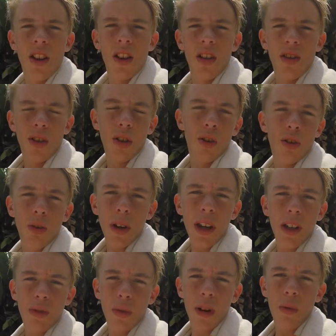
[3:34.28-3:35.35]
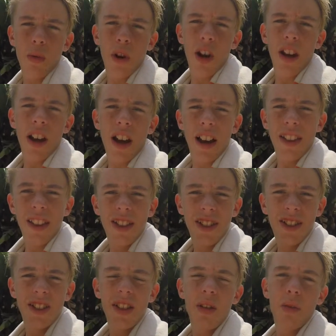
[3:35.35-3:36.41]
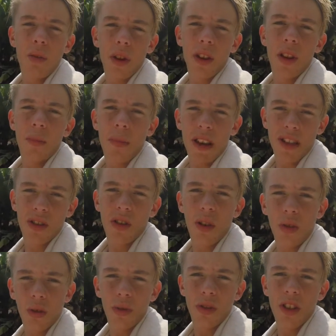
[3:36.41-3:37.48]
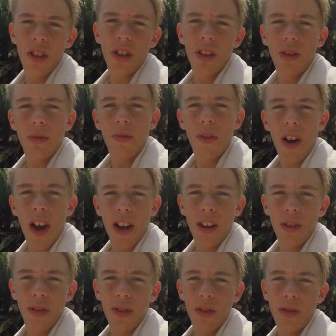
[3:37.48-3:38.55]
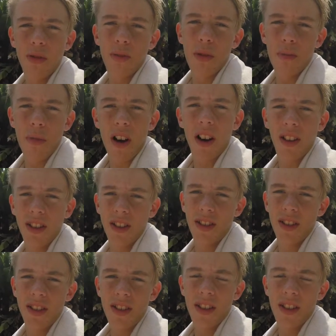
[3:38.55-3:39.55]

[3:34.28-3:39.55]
So in 2021, are these still one of the best goggles that you can find on the swimming market?